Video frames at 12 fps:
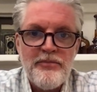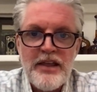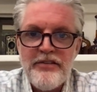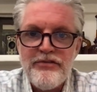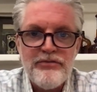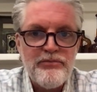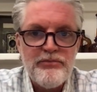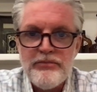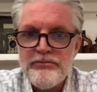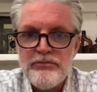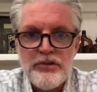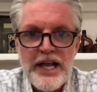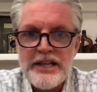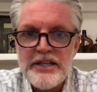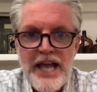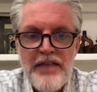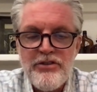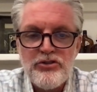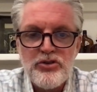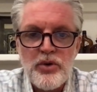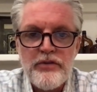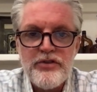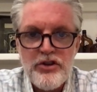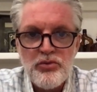They've likely had the
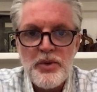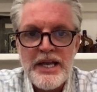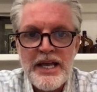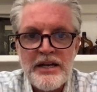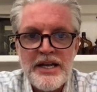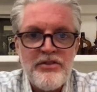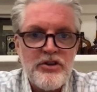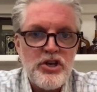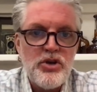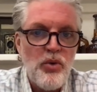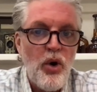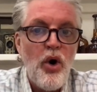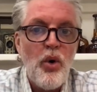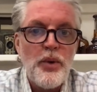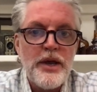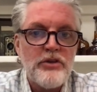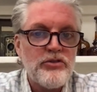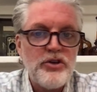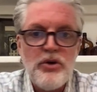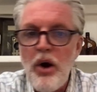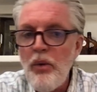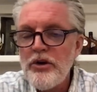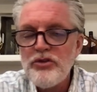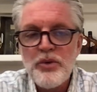story for this weekend in the queue all week. So you
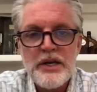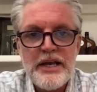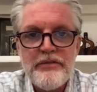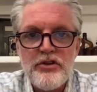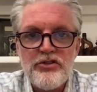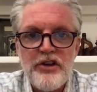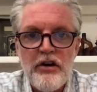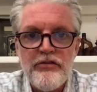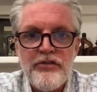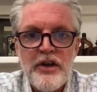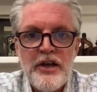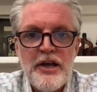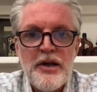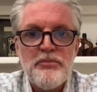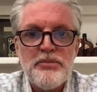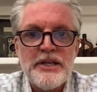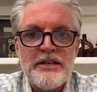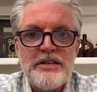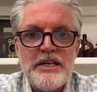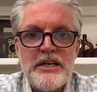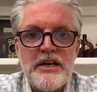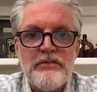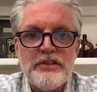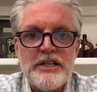always want to give yourself
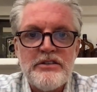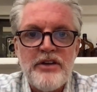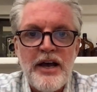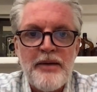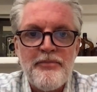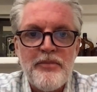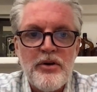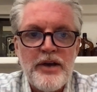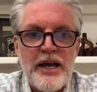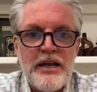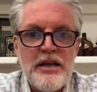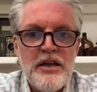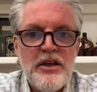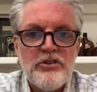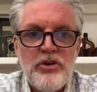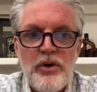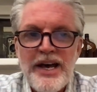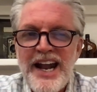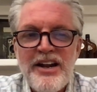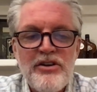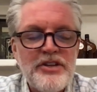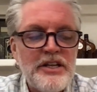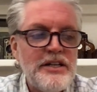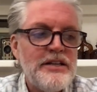plenty of lead time, okay? So, and I
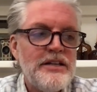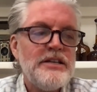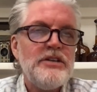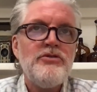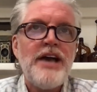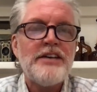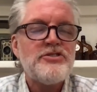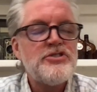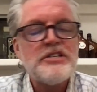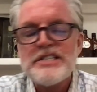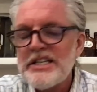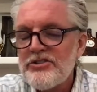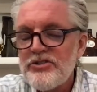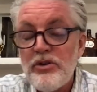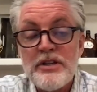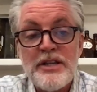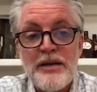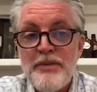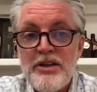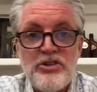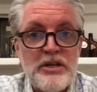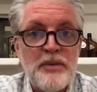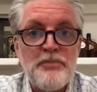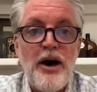know that you guys are just getting started and that may
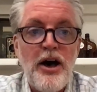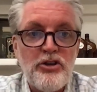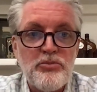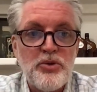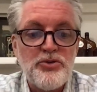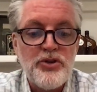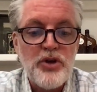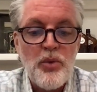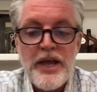seem impossible to know.